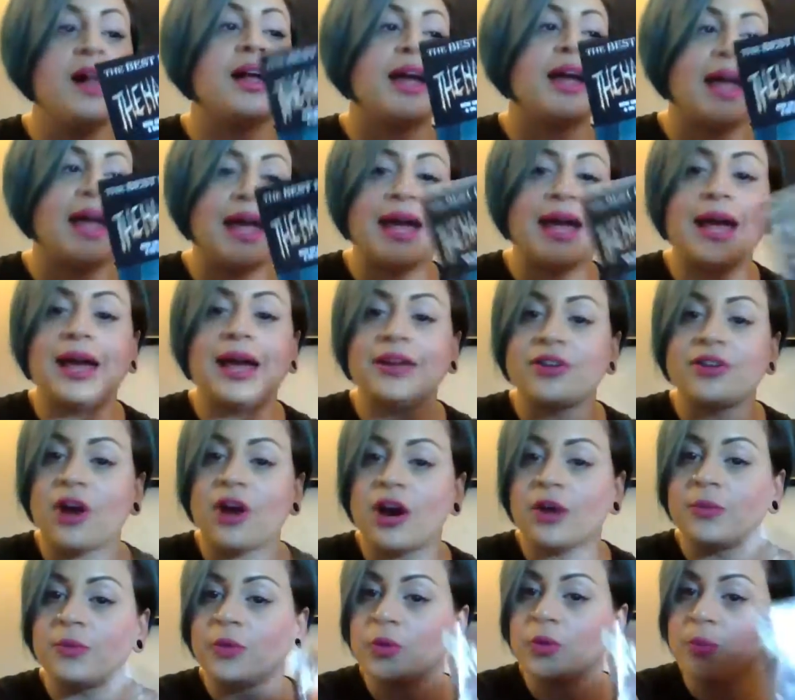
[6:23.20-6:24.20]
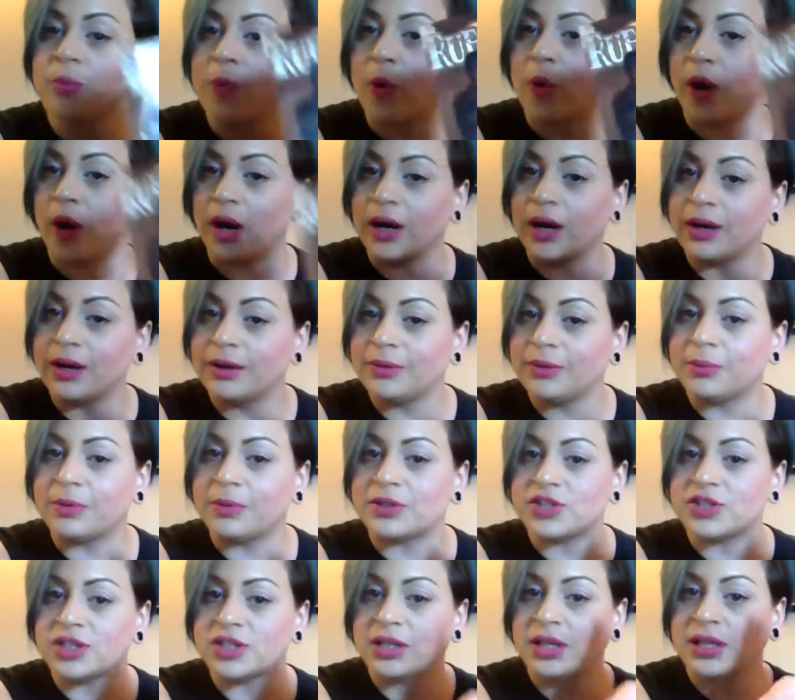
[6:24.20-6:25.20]
And our room work,
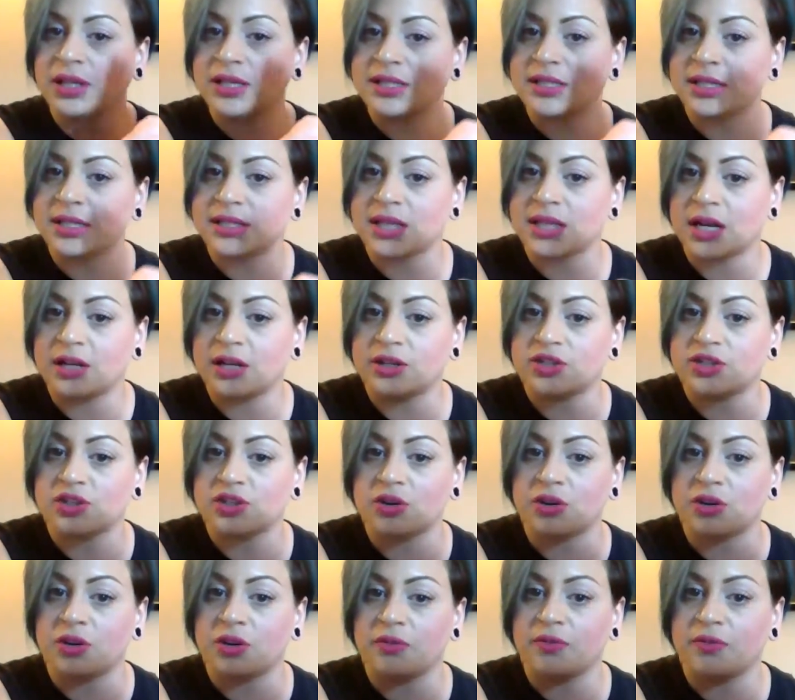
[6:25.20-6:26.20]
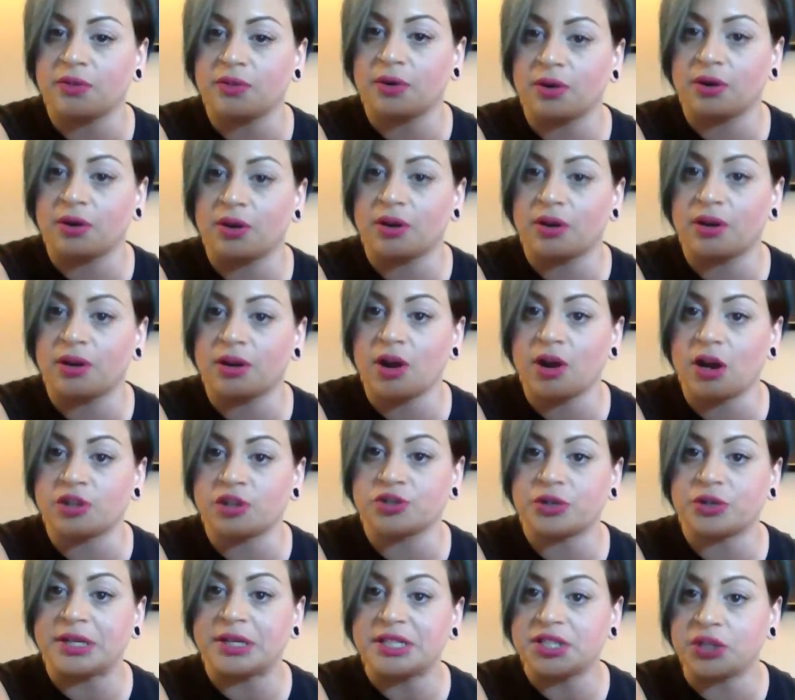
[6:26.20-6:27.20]
which Lily's excited to show you for
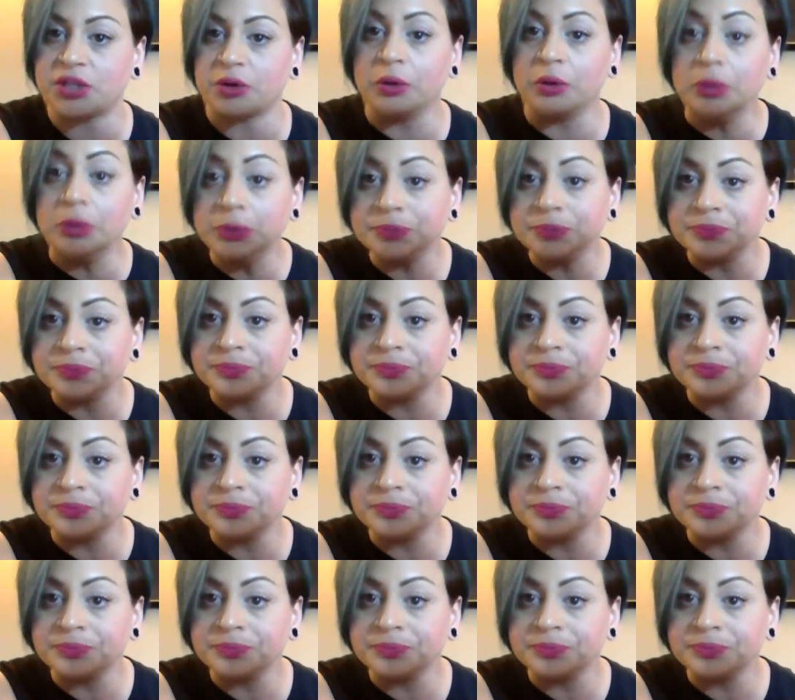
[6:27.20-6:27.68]
Conjuring 2.